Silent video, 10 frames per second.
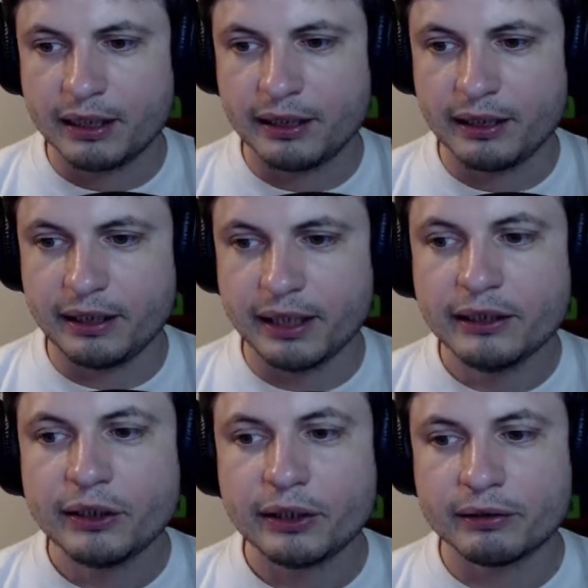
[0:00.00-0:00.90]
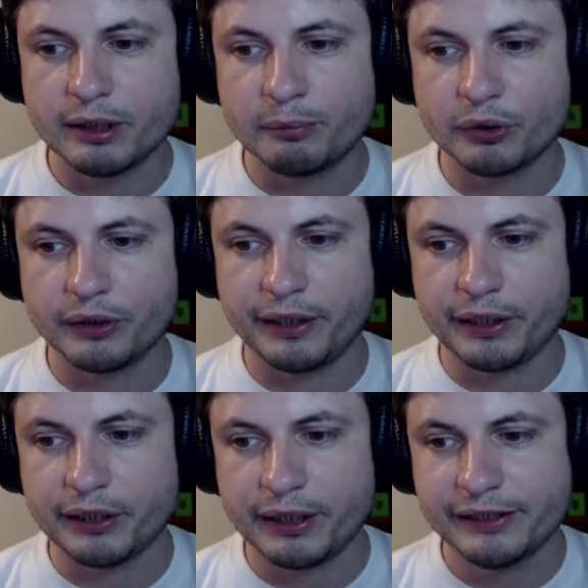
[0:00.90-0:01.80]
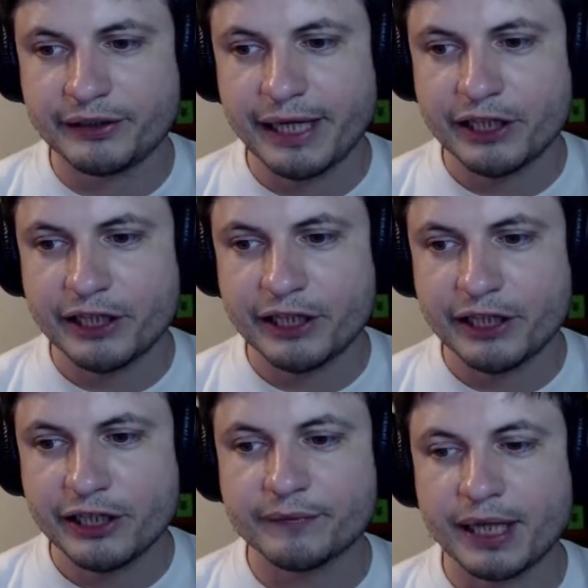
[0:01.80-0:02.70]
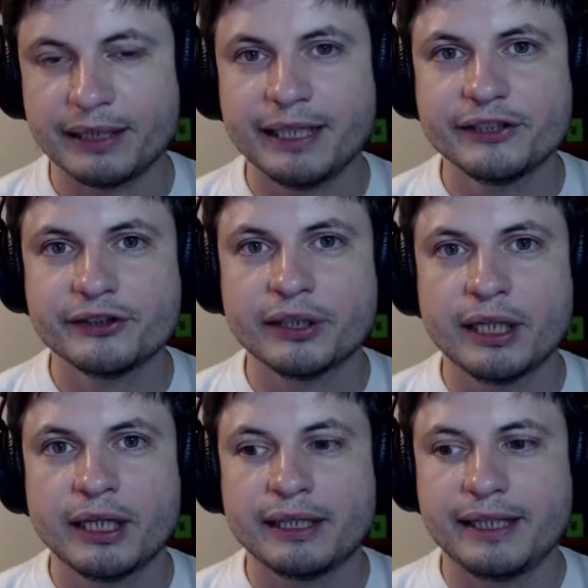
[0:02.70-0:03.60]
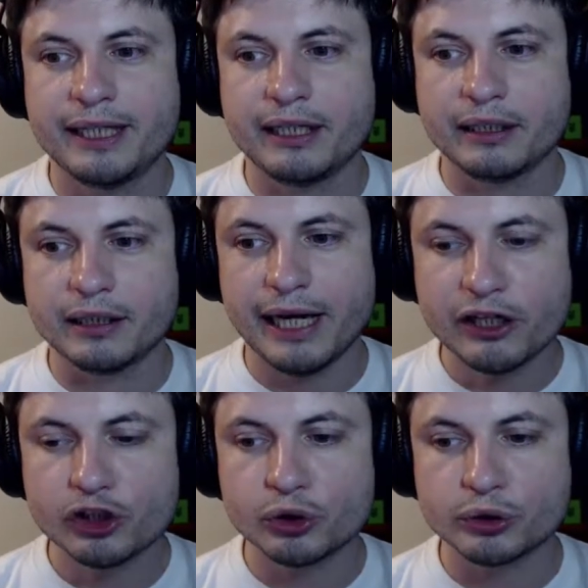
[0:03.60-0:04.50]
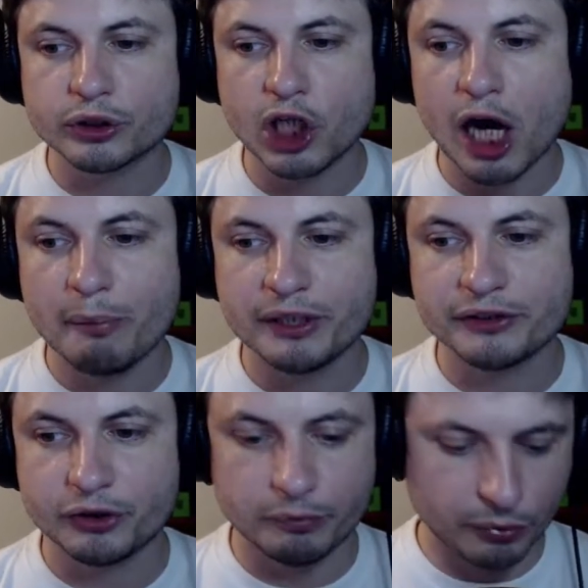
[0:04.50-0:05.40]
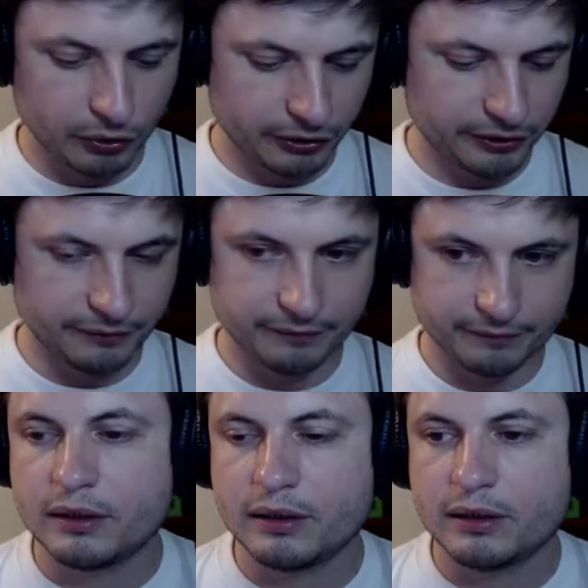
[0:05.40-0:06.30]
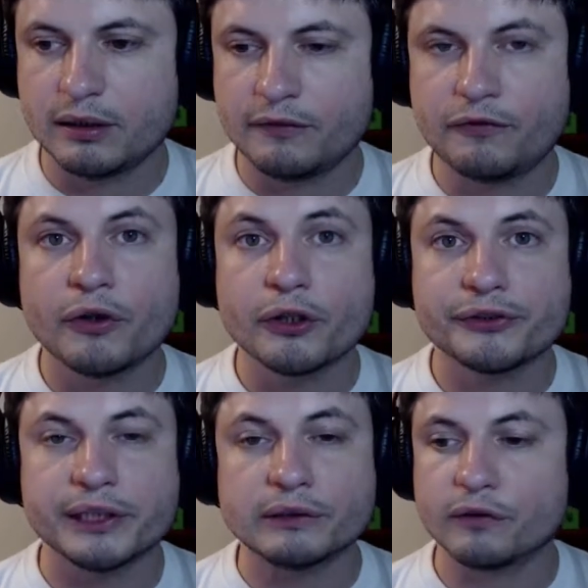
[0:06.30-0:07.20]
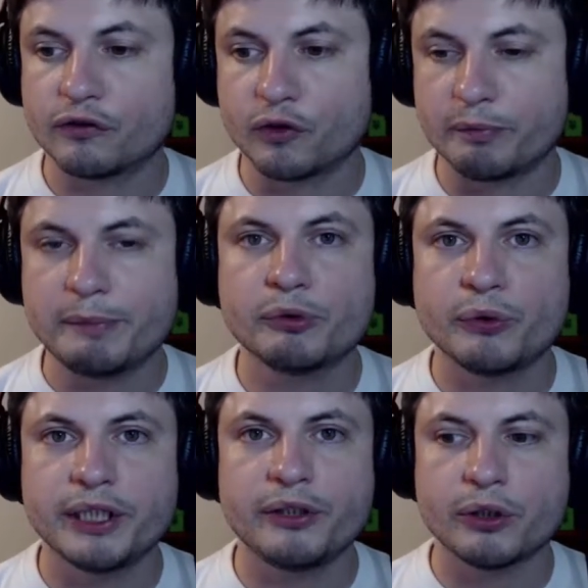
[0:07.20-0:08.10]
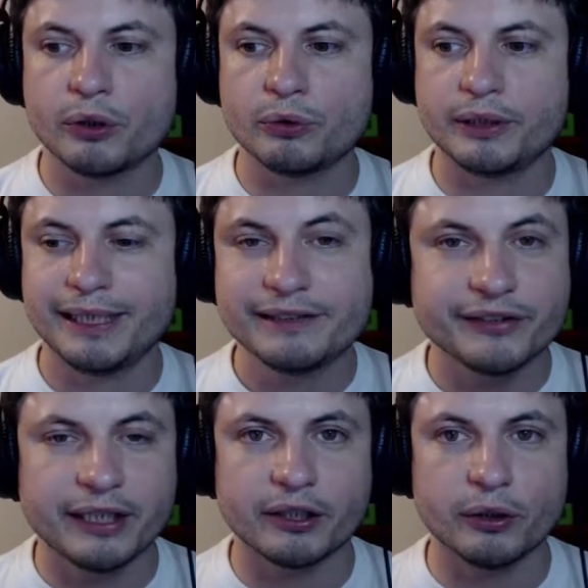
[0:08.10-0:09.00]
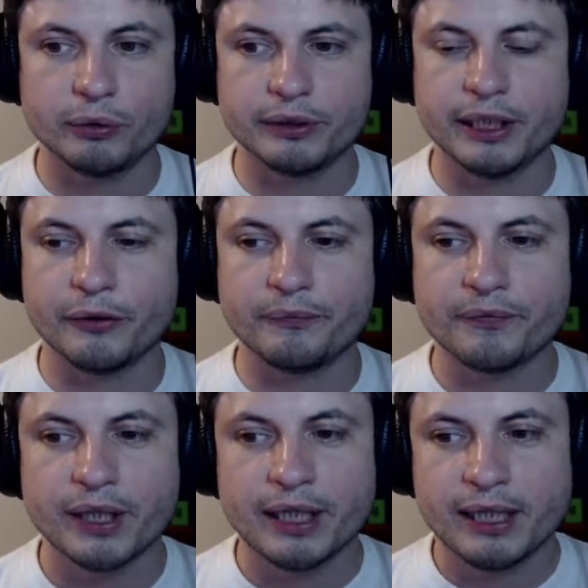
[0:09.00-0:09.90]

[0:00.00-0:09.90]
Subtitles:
The other important thing here is the hashtag, and that's the actual comments you put for yourself or for people reading your code inside the code. Now,